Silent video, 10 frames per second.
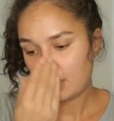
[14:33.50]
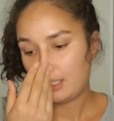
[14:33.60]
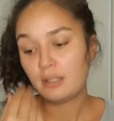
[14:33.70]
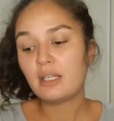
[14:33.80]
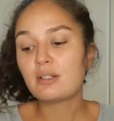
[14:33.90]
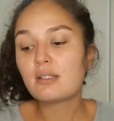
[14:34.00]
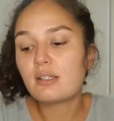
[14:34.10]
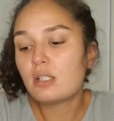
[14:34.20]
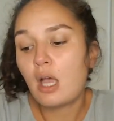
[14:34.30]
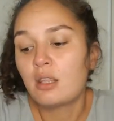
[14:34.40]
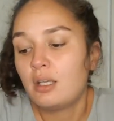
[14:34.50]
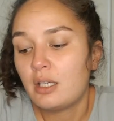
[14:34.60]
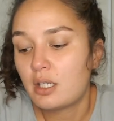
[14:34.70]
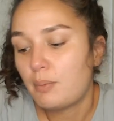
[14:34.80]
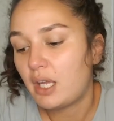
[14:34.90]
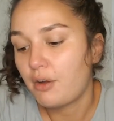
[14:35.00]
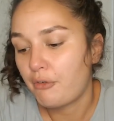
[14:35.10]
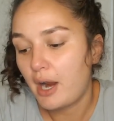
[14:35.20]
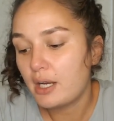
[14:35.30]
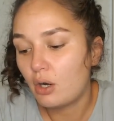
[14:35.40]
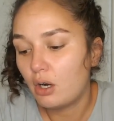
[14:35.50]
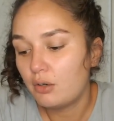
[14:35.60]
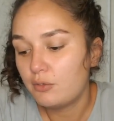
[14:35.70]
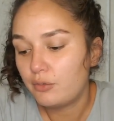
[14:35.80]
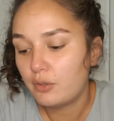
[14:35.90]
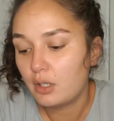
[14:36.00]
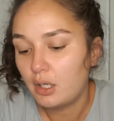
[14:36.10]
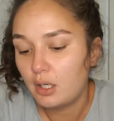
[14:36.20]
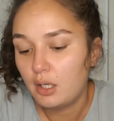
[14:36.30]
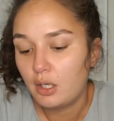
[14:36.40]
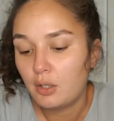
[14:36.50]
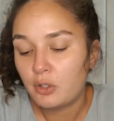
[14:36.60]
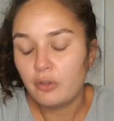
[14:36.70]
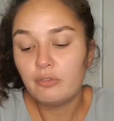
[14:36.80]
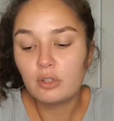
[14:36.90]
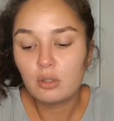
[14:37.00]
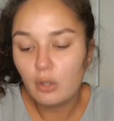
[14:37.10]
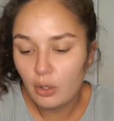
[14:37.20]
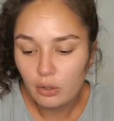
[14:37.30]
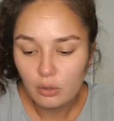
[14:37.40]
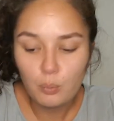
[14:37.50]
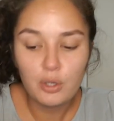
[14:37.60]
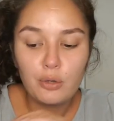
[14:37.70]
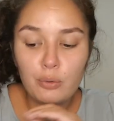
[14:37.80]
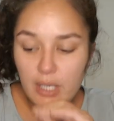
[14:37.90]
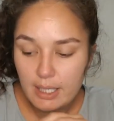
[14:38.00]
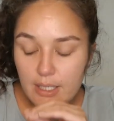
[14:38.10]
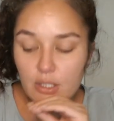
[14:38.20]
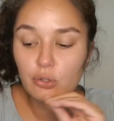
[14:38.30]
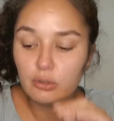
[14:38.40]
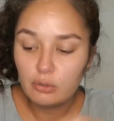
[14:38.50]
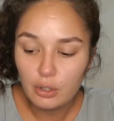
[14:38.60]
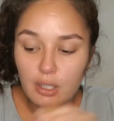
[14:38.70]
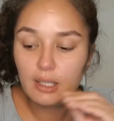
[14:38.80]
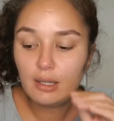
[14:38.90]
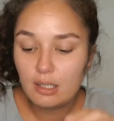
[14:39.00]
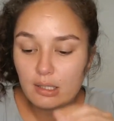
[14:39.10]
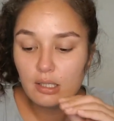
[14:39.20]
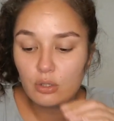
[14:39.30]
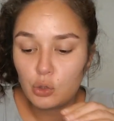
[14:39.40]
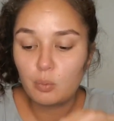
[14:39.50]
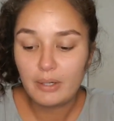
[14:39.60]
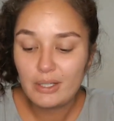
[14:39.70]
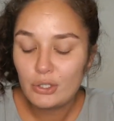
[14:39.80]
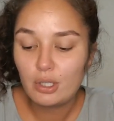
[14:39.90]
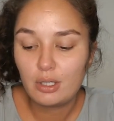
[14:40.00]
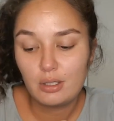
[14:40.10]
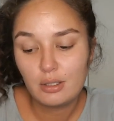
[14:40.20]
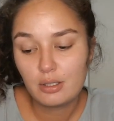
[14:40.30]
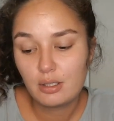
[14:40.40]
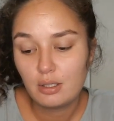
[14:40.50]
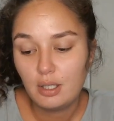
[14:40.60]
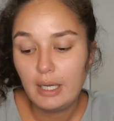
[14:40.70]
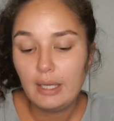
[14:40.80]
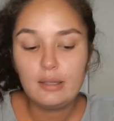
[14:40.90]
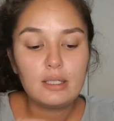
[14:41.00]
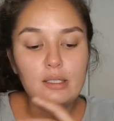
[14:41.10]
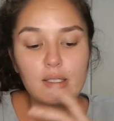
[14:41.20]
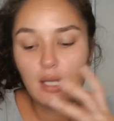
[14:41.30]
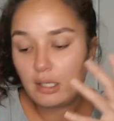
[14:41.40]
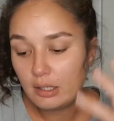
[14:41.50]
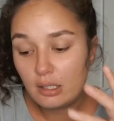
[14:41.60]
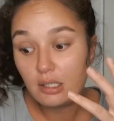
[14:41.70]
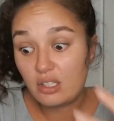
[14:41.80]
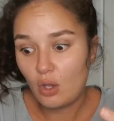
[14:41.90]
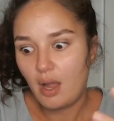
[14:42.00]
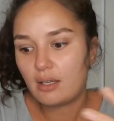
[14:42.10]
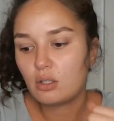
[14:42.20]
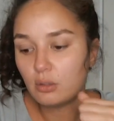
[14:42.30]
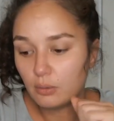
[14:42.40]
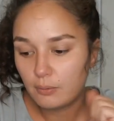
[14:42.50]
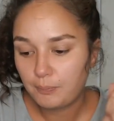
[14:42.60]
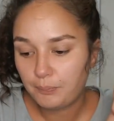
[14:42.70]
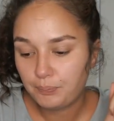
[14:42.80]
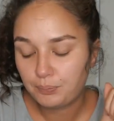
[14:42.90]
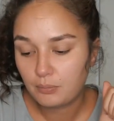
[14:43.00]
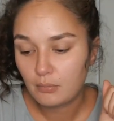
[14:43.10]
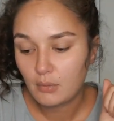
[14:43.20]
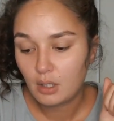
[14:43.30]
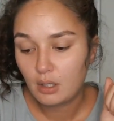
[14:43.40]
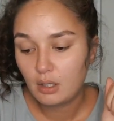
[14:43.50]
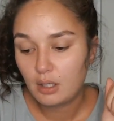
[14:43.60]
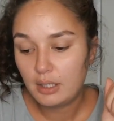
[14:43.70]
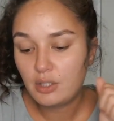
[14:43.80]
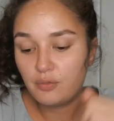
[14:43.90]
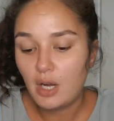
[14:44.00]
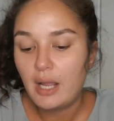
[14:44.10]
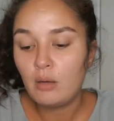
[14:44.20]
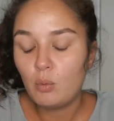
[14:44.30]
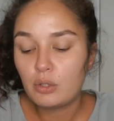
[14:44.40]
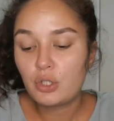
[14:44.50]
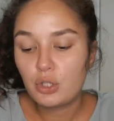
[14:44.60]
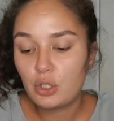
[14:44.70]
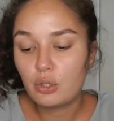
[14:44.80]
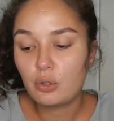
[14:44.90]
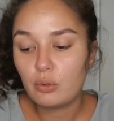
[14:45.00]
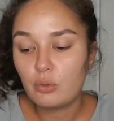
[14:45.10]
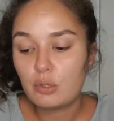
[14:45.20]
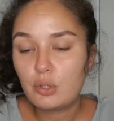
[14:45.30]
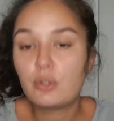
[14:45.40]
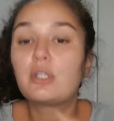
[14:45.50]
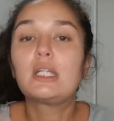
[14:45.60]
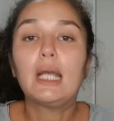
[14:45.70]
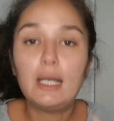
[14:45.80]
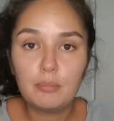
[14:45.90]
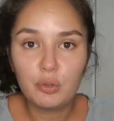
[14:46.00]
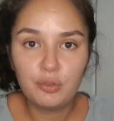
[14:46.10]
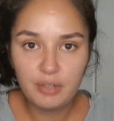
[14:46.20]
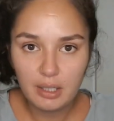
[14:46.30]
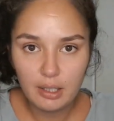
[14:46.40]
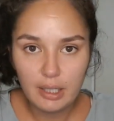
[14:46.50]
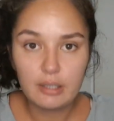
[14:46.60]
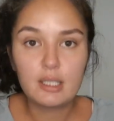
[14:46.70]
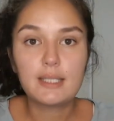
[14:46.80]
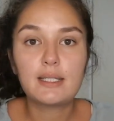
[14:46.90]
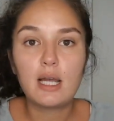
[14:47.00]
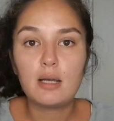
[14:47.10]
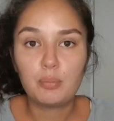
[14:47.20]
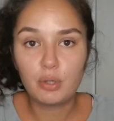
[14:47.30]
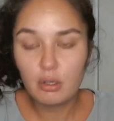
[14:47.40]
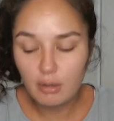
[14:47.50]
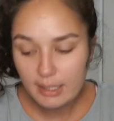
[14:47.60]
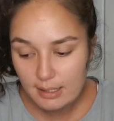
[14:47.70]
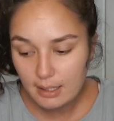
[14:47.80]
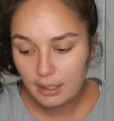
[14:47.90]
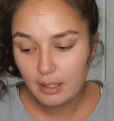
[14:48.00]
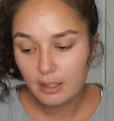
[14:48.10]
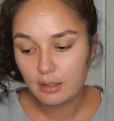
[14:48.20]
There is nothing to be afraid of. You've learned what you needed to learn in these situations, in this cycle. And the divine wants you to start moving again, to start progressing.